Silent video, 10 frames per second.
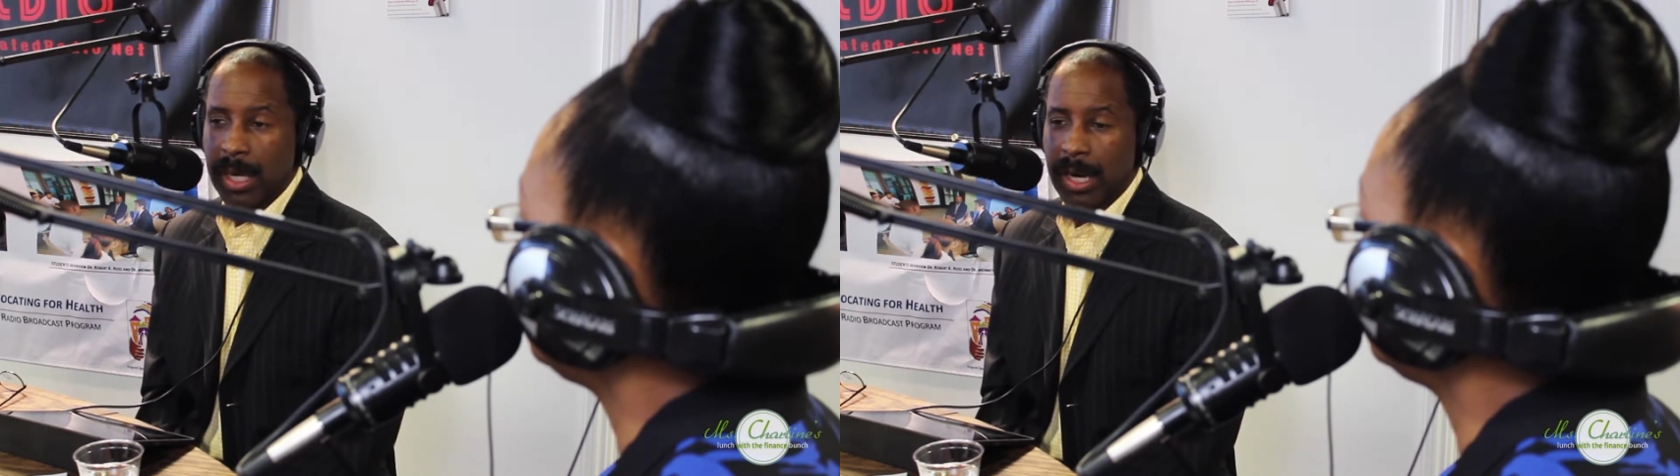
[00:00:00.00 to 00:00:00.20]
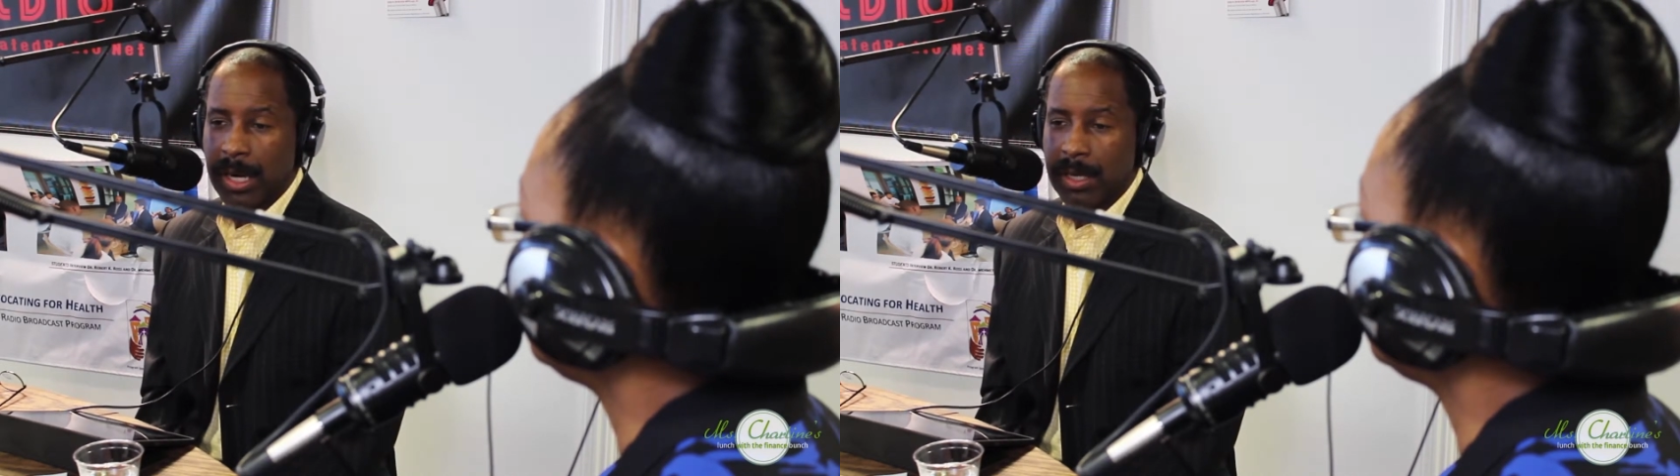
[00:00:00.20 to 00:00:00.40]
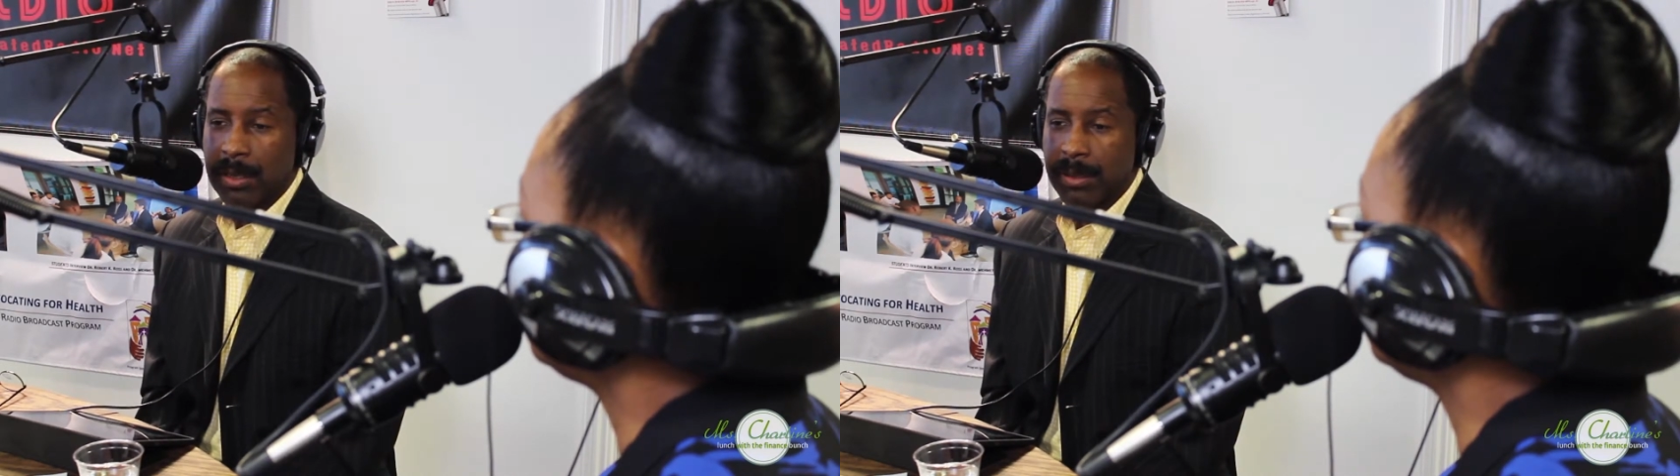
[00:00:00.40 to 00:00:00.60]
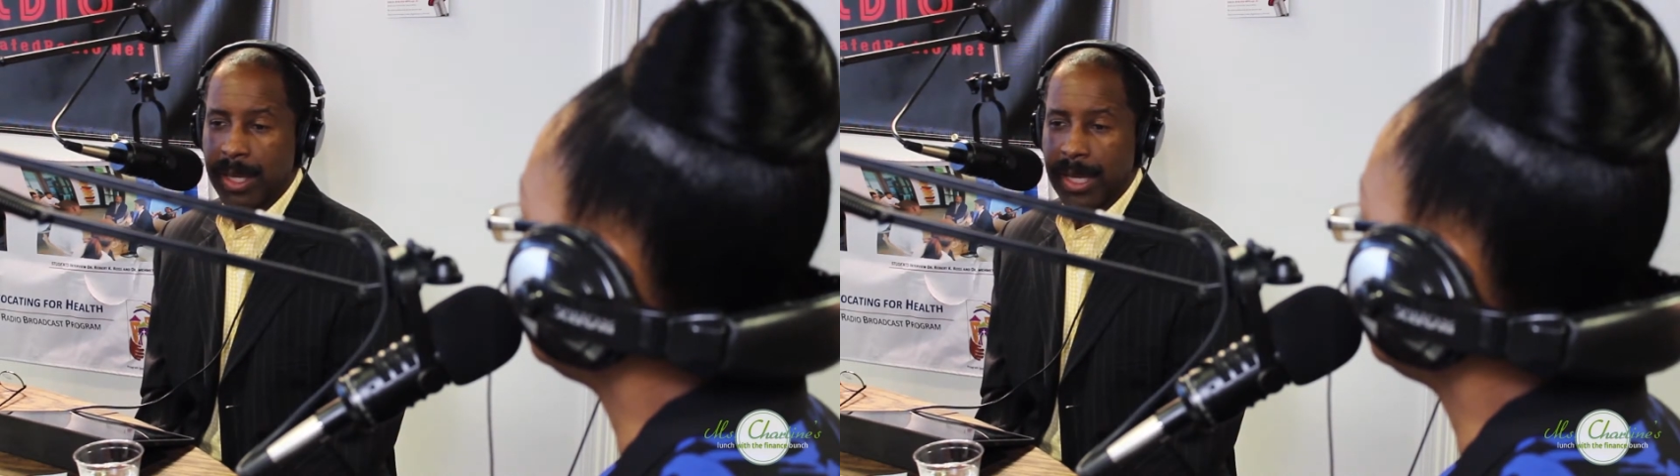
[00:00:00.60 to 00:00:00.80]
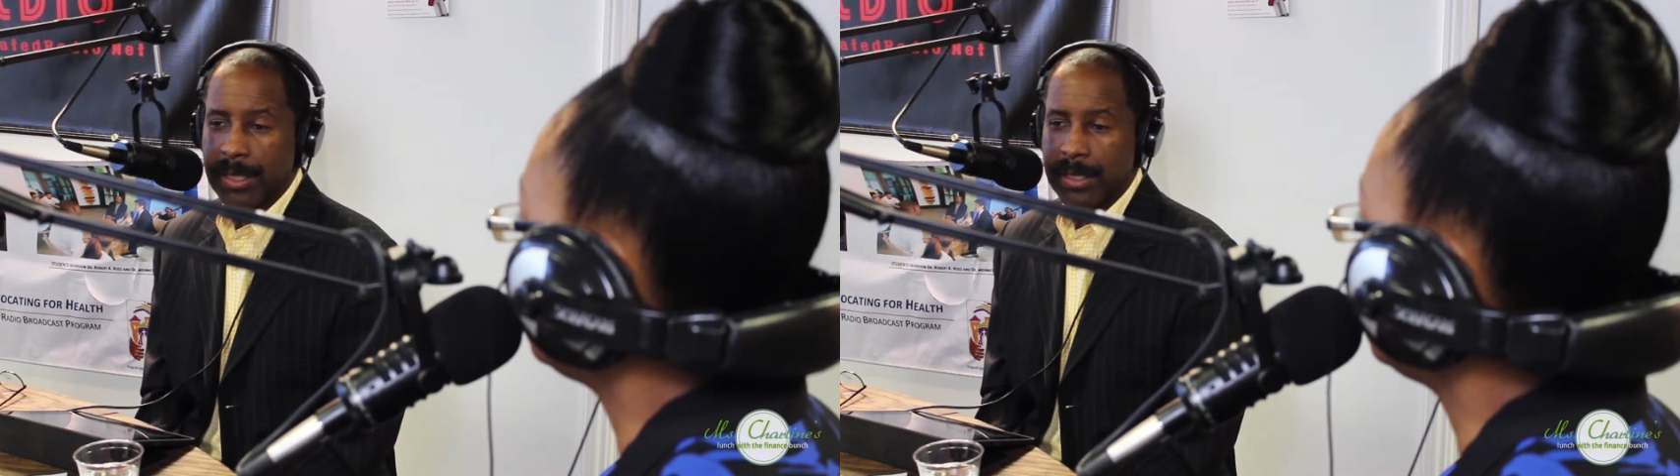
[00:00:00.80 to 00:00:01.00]

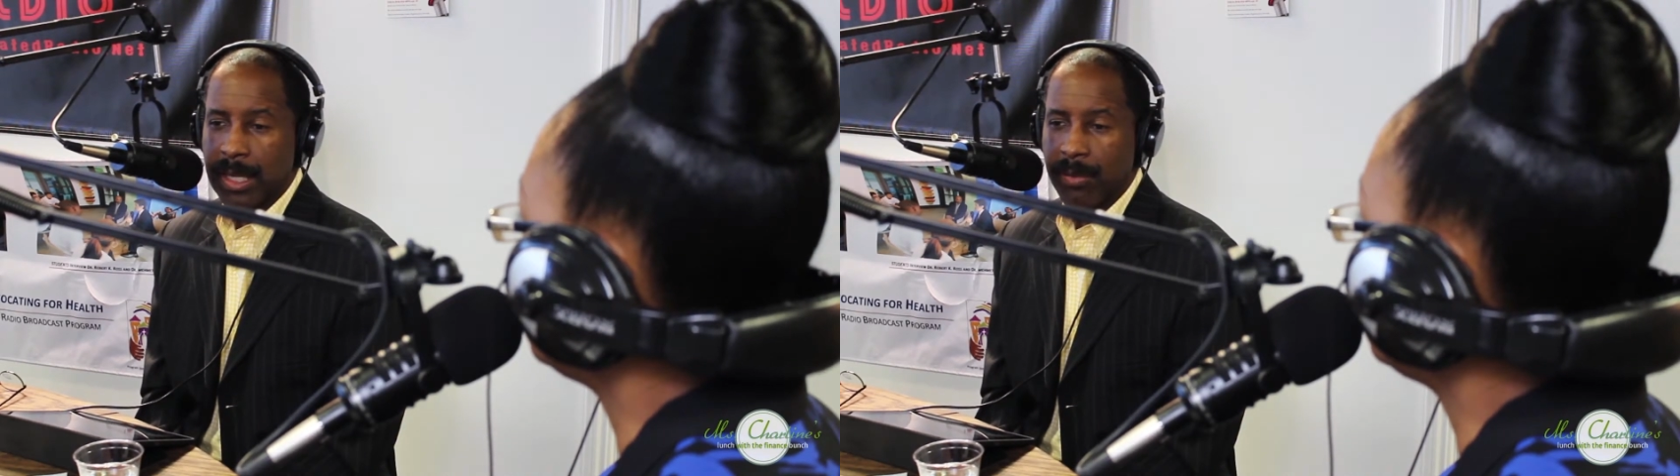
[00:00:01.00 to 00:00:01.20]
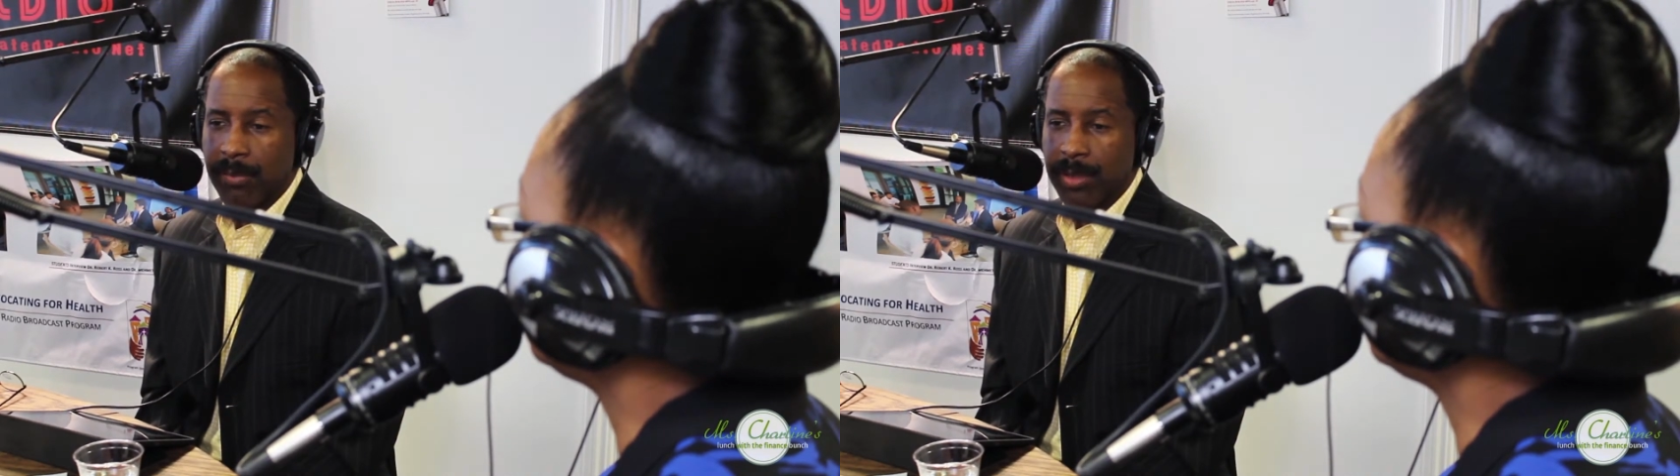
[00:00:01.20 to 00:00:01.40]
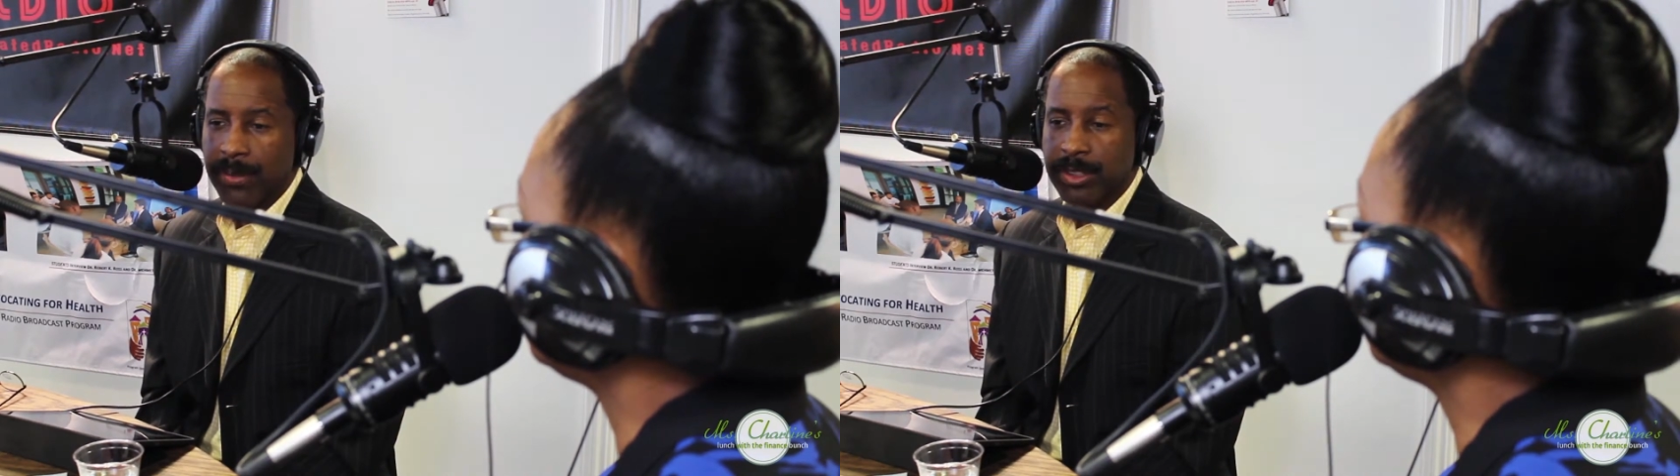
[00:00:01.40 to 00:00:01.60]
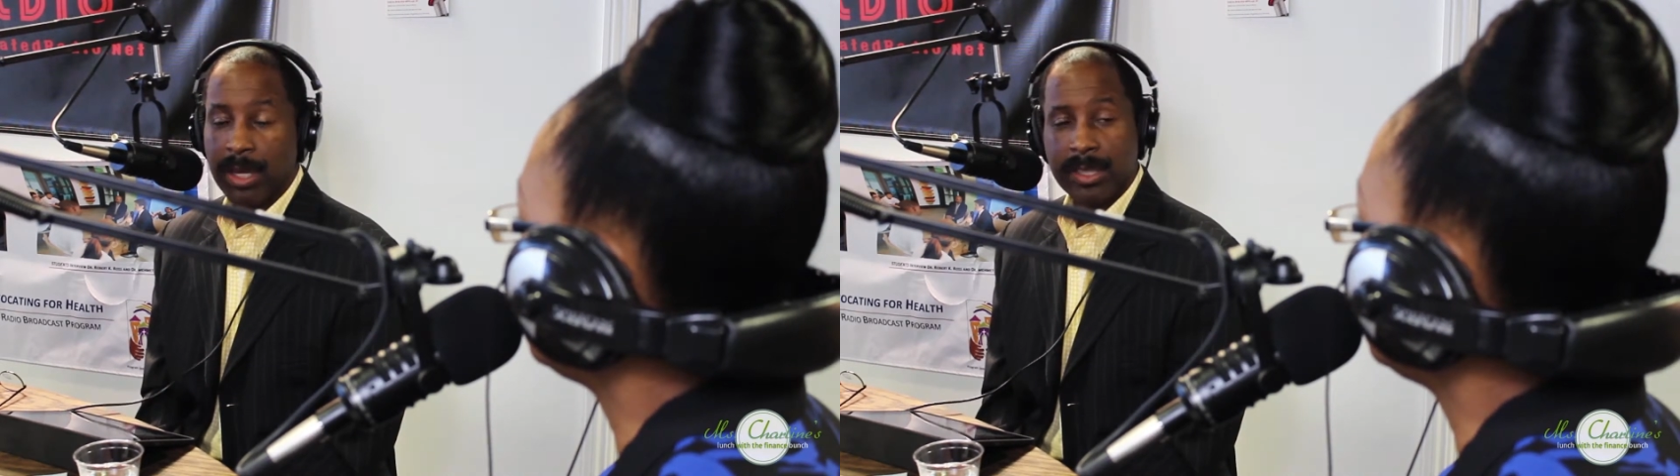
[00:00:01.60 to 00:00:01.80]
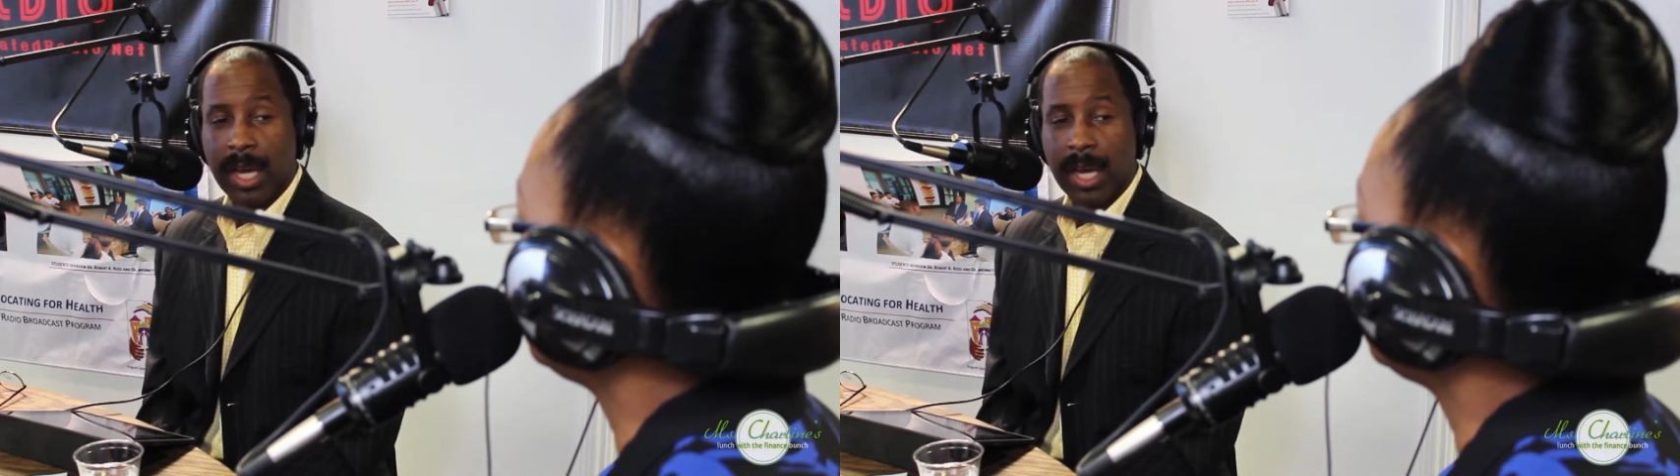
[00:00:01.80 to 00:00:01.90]
And we believe it's our